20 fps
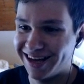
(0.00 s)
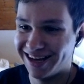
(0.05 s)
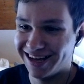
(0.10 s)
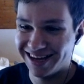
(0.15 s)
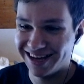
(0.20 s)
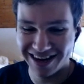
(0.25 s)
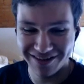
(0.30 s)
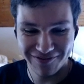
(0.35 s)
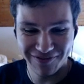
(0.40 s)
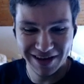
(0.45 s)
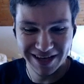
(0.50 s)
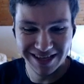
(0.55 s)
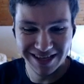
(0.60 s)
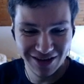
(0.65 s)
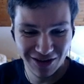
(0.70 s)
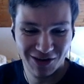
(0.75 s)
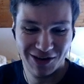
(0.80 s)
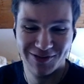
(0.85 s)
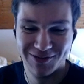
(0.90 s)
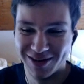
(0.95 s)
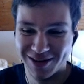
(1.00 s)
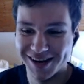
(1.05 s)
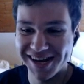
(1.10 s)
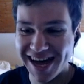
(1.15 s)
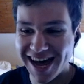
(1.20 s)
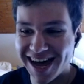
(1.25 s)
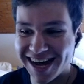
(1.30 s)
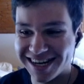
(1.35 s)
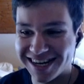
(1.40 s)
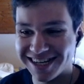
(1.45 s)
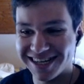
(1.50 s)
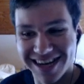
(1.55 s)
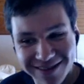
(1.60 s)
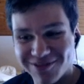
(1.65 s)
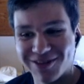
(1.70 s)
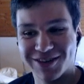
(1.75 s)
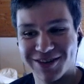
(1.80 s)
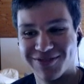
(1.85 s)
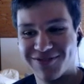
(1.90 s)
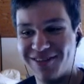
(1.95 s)
I feel good for that. That
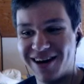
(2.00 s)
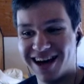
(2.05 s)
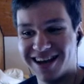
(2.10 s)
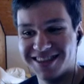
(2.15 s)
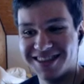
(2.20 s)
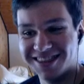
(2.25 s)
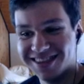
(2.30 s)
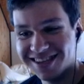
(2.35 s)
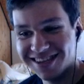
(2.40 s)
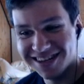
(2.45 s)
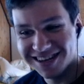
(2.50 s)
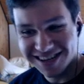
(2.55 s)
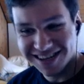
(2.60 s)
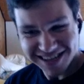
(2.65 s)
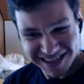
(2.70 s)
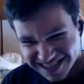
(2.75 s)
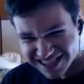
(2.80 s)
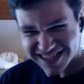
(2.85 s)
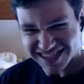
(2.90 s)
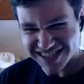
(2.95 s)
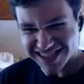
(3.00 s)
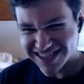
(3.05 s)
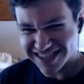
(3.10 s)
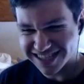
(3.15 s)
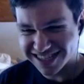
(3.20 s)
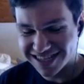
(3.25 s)
was fun. I